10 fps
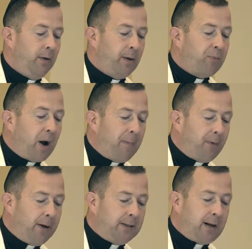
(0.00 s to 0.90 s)
The
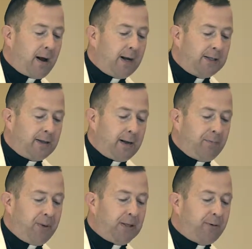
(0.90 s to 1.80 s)
property is an
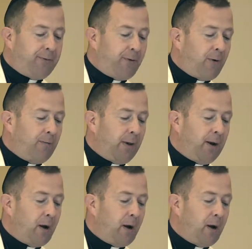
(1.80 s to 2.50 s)
isolated piece of farmland,